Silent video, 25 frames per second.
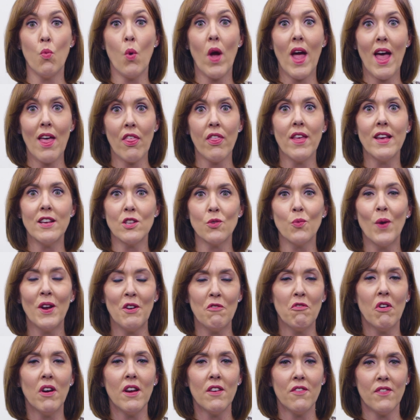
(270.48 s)
where things
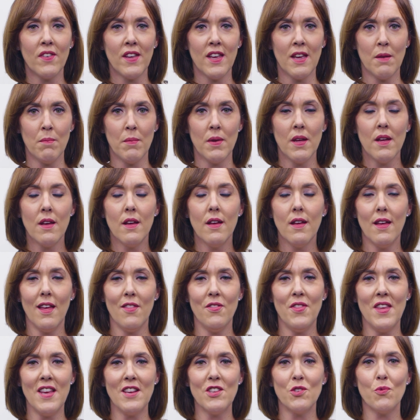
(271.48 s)
went right for him.
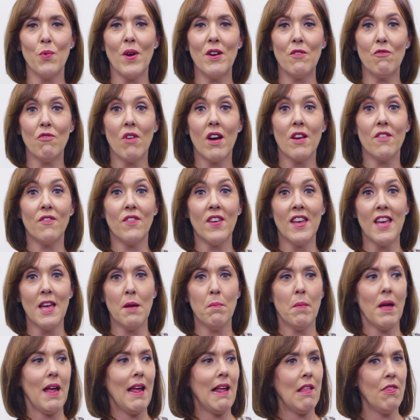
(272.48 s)
And things went right for
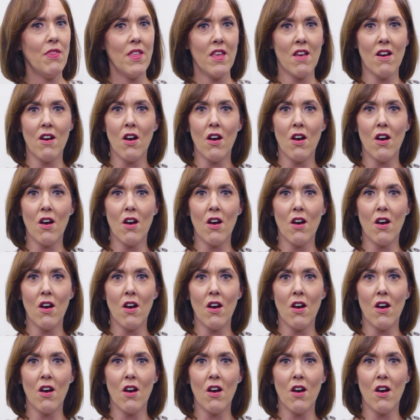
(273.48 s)
him in the